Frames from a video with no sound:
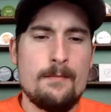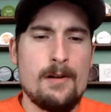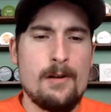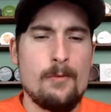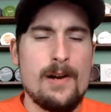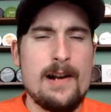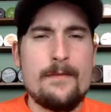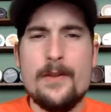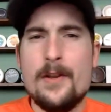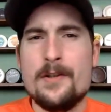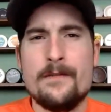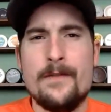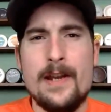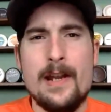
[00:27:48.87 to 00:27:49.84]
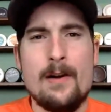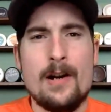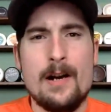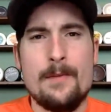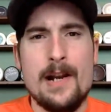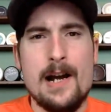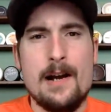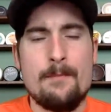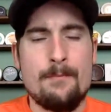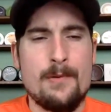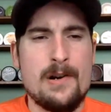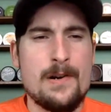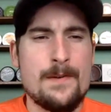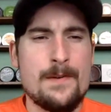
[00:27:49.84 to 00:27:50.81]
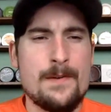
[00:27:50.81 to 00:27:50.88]
but whenever there's a video coming up
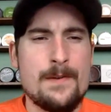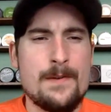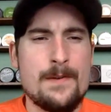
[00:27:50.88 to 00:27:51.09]
or